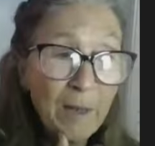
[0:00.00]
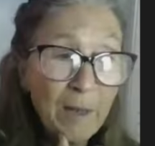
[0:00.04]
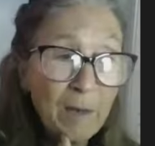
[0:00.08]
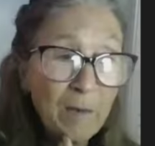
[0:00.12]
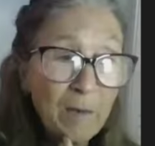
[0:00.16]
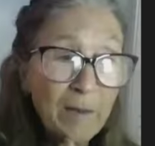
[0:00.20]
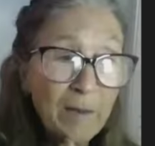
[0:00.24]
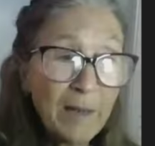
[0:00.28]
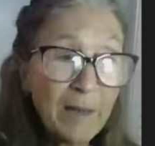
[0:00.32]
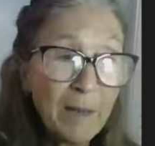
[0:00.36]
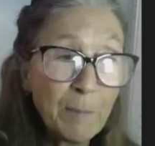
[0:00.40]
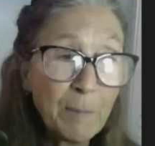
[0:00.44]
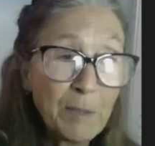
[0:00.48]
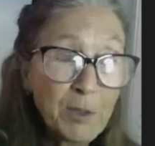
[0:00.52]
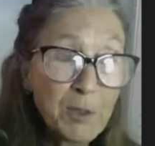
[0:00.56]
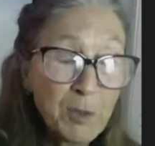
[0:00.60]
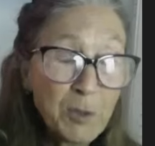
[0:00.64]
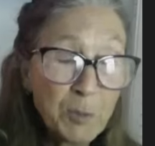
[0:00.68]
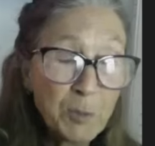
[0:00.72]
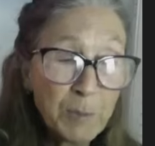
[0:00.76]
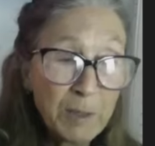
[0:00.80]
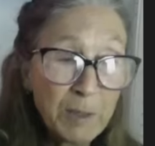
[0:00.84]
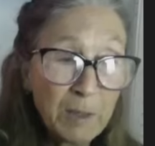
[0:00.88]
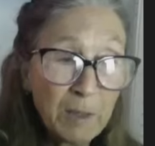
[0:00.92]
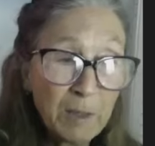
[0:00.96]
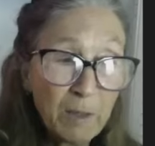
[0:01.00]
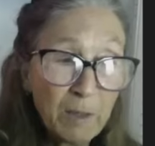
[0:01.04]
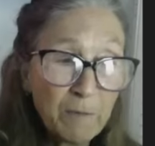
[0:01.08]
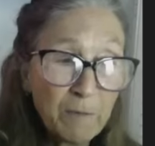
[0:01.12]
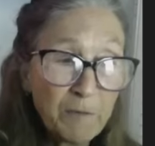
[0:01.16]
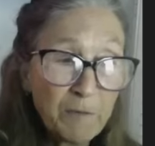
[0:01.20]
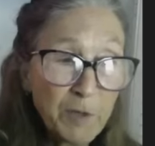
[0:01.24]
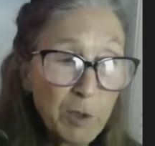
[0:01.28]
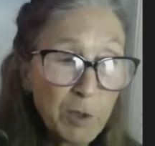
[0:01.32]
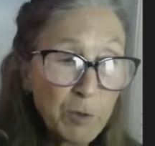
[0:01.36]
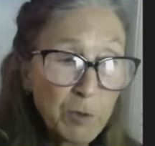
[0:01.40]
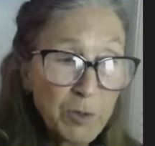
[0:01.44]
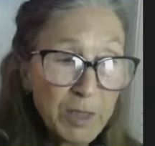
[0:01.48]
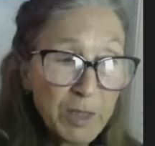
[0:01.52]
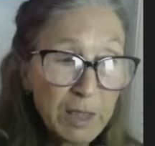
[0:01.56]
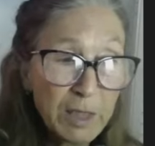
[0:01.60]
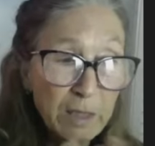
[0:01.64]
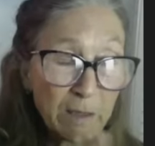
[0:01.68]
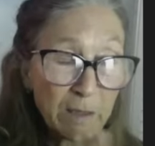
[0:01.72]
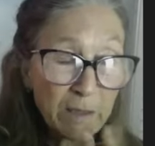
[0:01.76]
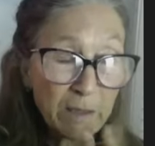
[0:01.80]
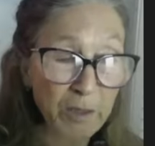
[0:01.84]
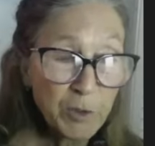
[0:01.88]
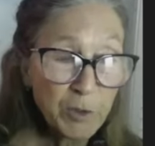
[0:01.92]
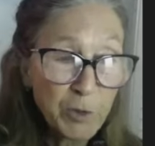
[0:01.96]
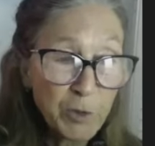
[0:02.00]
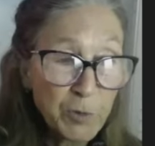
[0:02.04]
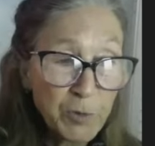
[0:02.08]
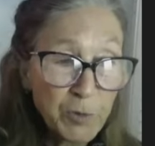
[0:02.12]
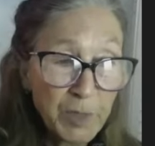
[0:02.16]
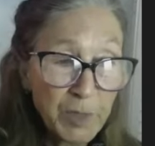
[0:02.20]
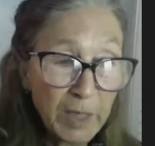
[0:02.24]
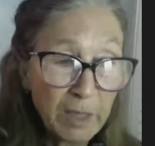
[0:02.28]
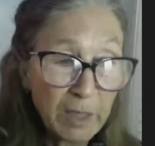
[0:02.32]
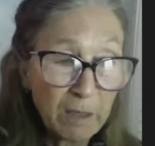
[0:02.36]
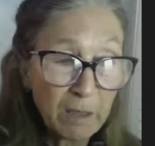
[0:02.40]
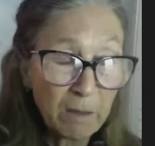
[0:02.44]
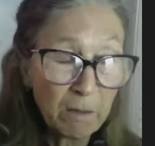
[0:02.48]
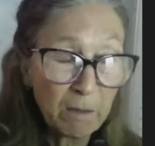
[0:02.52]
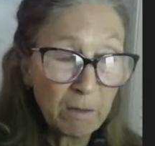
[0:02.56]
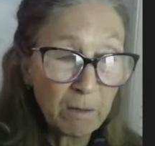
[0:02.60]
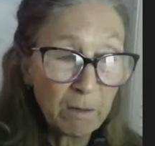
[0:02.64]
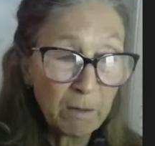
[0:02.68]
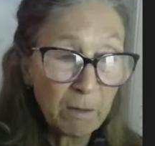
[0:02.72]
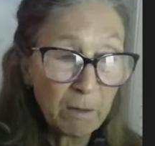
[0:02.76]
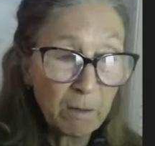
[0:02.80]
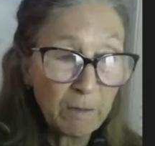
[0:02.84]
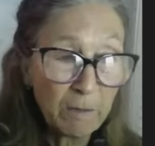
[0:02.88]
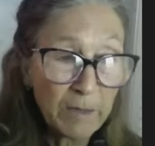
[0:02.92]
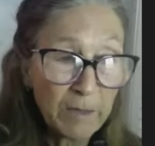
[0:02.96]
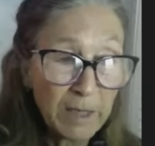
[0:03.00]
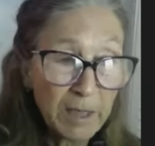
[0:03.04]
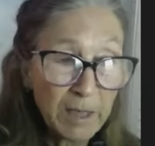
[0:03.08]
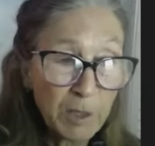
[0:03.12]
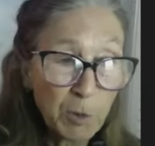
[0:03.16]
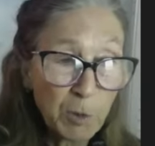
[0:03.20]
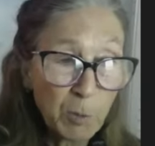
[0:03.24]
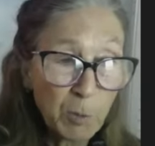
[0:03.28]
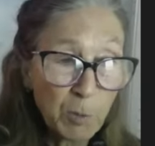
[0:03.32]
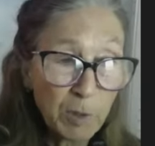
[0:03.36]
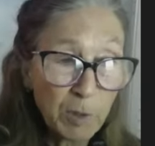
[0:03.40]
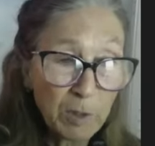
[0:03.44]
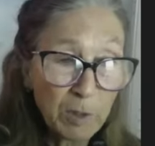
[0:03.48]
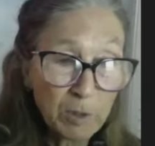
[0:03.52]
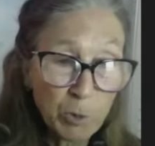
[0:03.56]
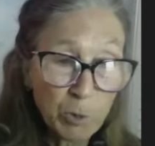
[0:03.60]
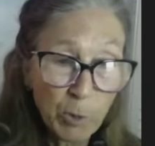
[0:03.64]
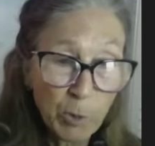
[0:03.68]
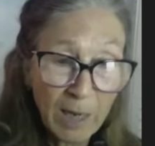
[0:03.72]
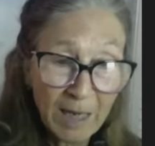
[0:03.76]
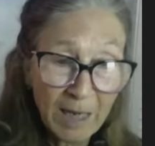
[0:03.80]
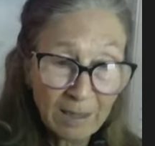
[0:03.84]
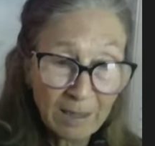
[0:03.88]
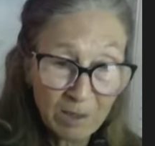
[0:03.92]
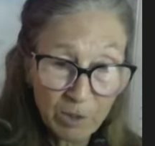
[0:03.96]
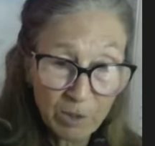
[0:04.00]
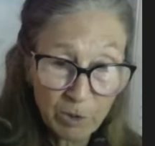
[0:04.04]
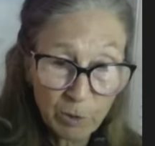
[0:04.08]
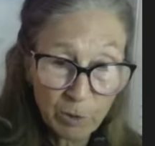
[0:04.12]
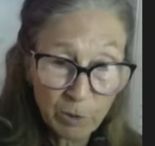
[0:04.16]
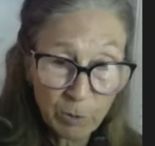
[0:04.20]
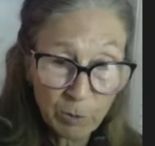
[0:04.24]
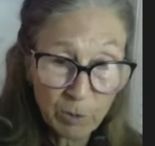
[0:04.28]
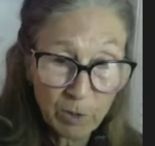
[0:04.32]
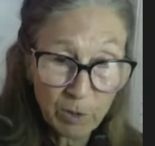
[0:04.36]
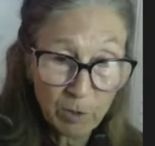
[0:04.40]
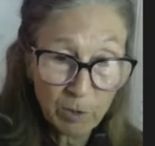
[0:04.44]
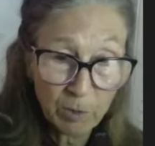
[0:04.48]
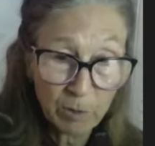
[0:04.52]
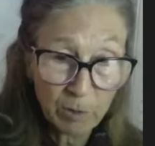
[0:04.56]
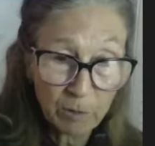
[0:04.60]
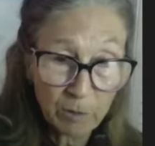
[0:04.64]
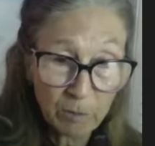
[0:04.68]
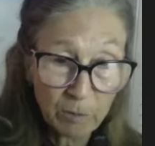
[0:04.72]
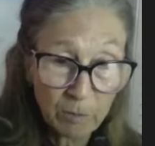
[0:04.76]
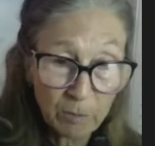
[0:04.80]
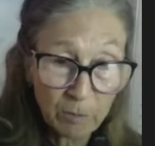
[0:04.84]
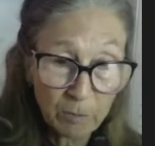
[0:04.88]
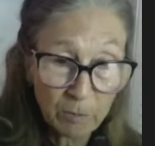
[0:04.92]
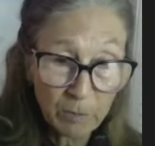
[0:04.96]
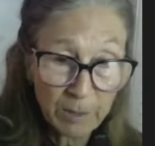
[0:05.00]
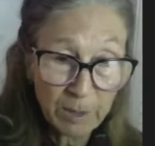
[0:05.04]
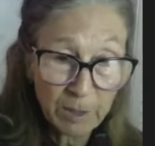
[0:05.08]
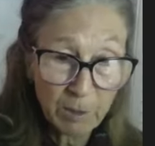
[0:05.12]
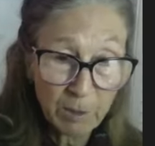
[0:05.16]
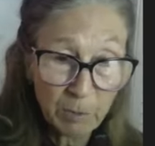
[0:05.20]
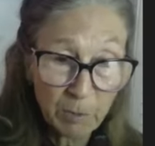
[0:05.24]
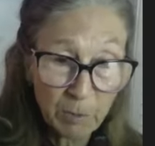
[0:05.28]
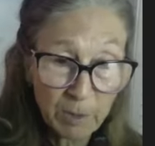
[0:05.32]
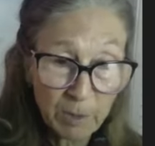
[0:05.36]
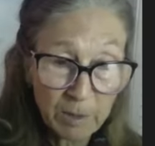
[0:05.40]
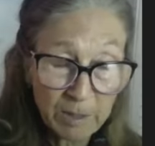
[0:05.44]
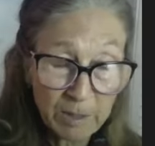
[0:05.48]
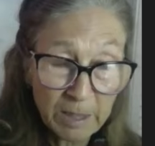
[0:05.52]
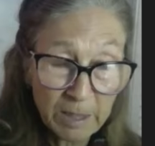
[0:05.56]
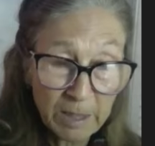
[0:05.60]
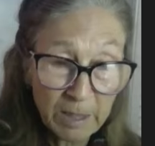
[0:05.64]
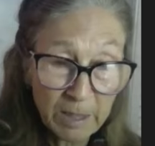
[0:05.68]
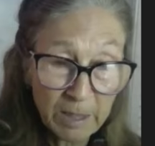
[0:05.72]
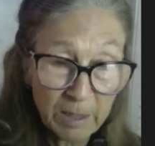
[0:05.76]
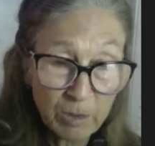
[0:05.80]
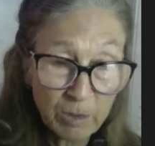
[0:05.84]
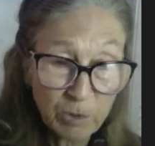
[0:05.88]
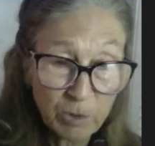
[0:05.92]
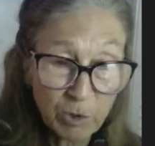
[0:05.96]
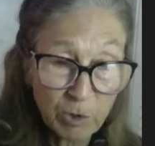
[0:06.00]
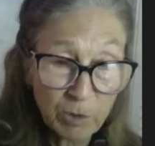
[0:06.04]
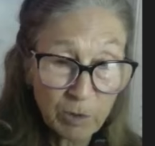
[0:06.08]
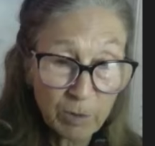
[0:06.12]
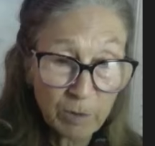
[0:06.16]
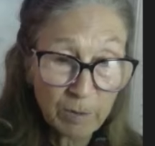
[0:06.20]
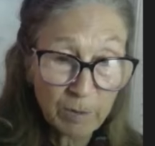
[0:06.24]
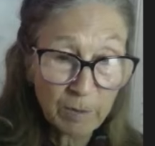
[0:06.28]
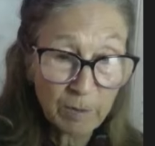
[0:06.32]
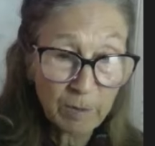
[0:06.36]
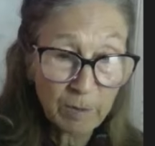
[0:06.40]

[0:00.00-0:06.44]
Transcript: then that must have been confusing because you said that you were attracted to a girl when you were a teenager.